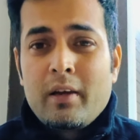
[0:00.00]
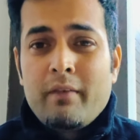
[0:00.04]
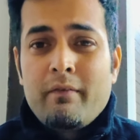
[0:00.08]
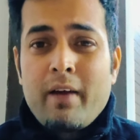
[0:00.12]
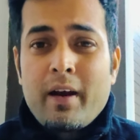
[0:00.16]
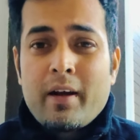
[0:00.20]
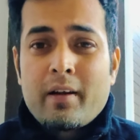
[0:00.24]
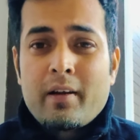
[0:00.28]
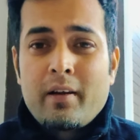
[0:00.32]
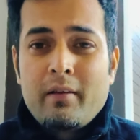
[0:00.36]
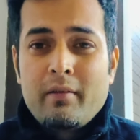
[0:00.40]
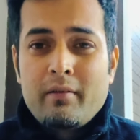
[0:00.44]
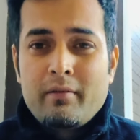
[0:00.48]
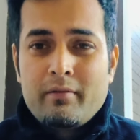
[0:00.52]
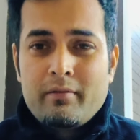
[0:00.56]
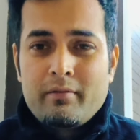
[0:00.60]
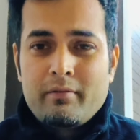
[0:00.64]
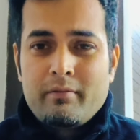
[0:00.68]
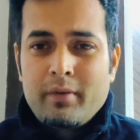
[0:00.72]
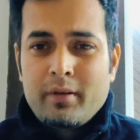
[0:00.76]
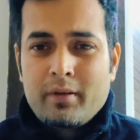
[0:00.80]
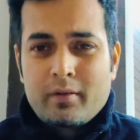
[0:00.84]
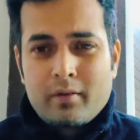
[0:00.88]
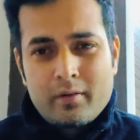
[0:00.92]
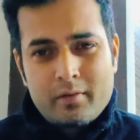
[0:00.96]
effective,
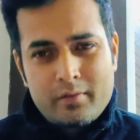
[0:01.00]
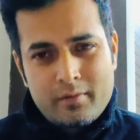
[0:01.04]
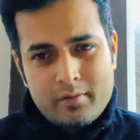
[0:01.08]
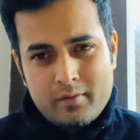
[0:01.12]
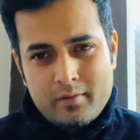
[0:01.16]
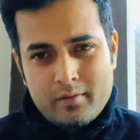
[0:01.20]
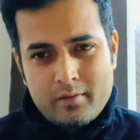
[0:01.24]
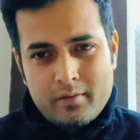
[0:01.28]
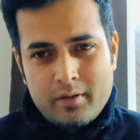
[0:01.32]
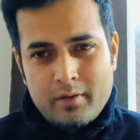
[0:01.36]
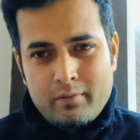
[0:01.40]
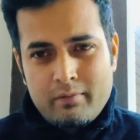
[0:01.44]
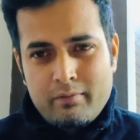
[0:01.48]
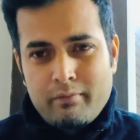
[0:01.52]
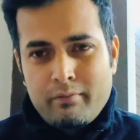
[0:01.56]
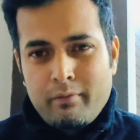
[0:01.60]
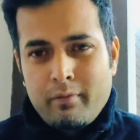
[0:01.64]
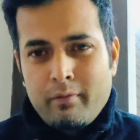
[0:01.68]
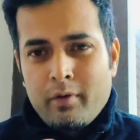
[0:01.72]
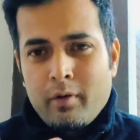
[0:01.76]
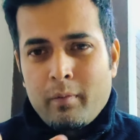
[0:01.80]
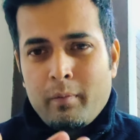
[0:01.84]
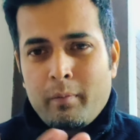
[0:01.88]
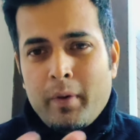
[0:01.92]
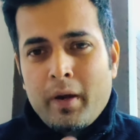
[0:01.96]
because if
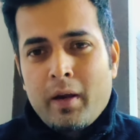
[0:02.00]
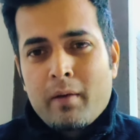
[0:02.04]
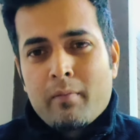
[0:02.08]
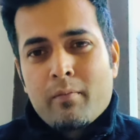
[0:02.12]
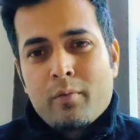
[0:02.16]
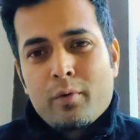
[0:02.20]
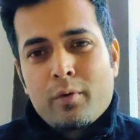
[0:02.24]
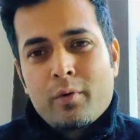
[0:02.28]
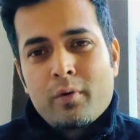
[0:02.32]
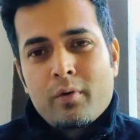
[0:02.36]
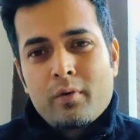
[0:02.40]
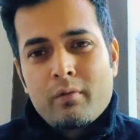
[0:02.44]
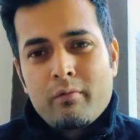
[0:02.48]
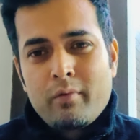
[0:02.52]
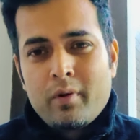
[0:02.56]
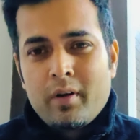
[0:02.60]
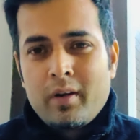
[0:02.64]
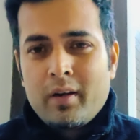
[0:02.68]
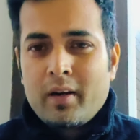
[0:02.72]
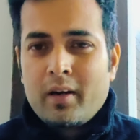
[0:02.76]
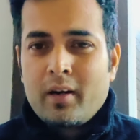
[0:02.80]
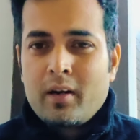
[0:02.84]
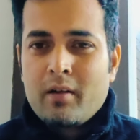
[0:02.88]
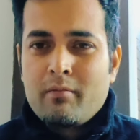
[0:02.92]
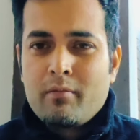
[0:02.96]
we will pay more, we
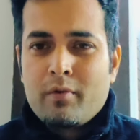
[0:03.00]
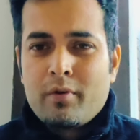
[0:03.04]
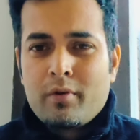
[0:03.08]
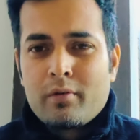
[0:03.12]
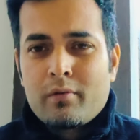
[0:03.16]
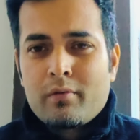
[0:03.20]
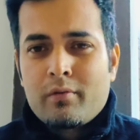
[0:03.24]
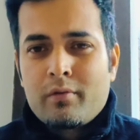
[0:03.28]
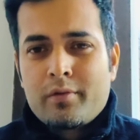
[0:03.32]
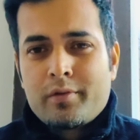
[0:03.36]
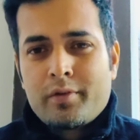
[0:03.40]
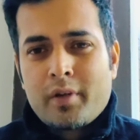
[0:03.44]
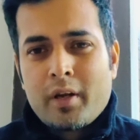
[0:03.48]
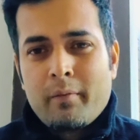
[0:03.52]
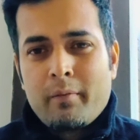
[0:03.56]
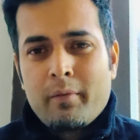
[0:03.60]
will get a more good